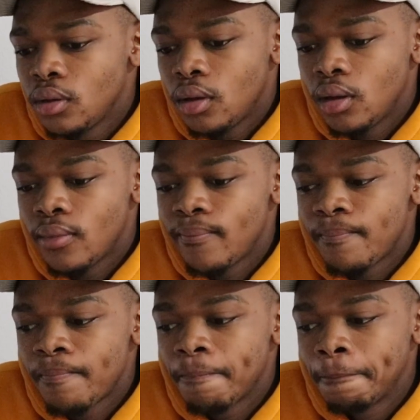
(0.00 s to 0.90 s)
Um,
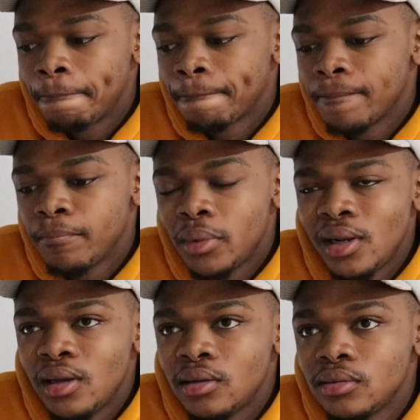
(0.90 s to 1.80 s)
but
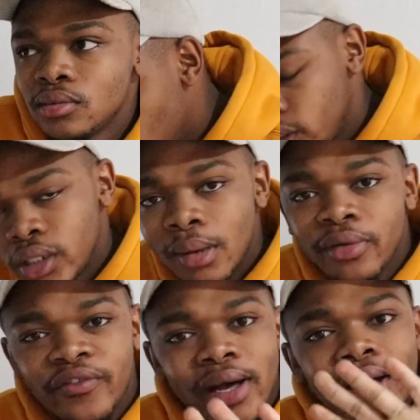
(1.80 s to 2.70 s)
yeah, question number
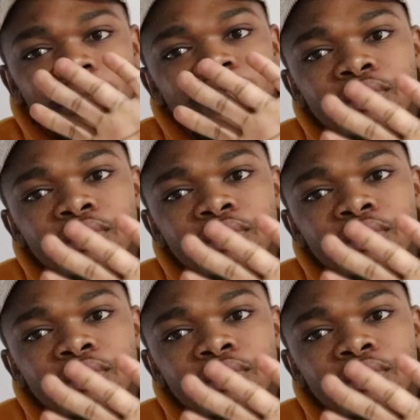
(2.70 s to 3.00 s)
five: